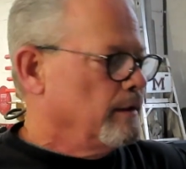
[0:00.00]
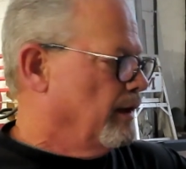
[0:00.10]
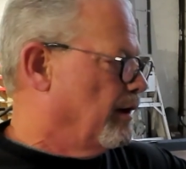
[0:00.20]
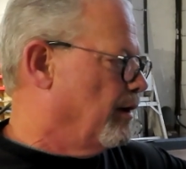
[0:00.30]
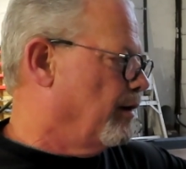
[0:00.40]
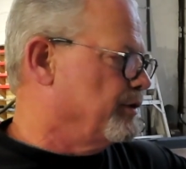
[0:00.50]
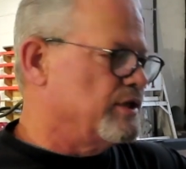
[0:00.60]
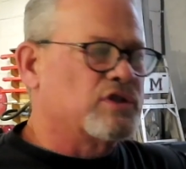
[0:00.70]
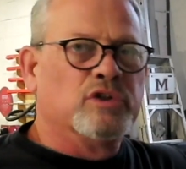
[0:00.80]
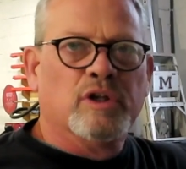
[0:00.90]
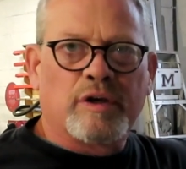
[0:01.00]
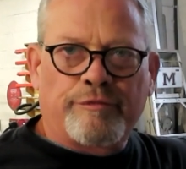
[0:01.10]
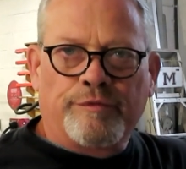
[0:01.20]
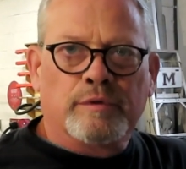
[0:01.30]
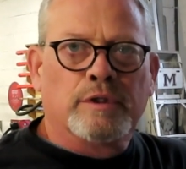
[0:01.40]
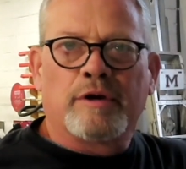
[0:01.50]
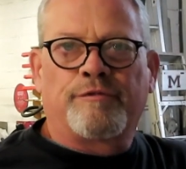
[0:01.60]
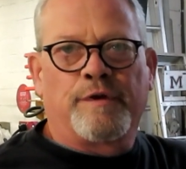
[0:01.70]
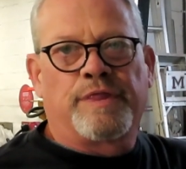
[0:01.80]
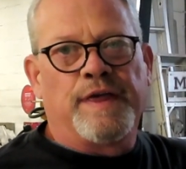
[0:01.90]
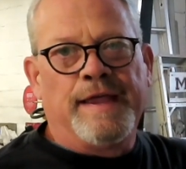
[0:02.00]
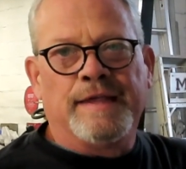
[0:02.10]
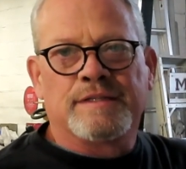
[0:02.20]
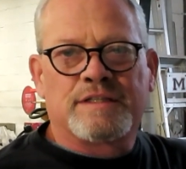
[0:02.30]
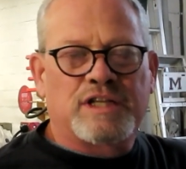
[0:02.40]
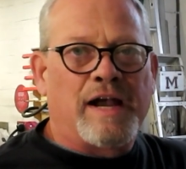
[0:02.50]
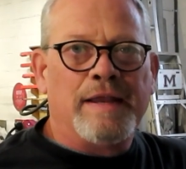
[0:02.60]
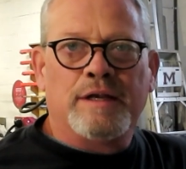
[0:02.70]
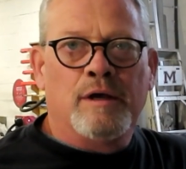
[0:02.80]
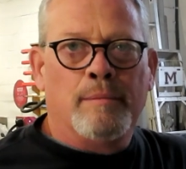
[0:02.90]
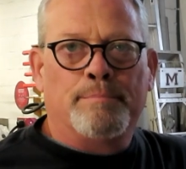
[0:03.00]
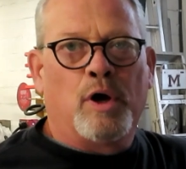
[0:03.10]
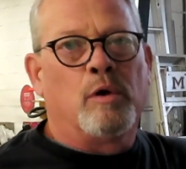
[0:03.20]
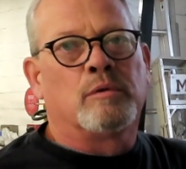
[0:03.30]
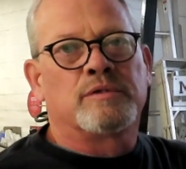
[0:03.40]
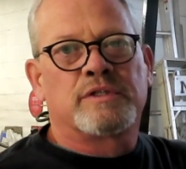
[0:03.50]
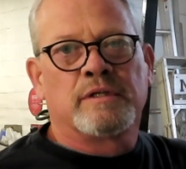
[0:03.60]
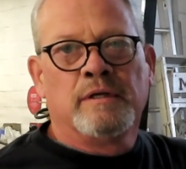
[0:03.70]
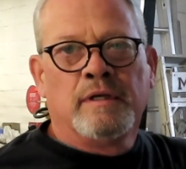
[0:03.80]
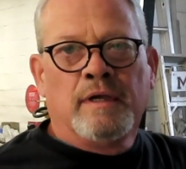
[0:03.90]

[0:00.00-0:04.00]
Just look for things. Tighten up bolts,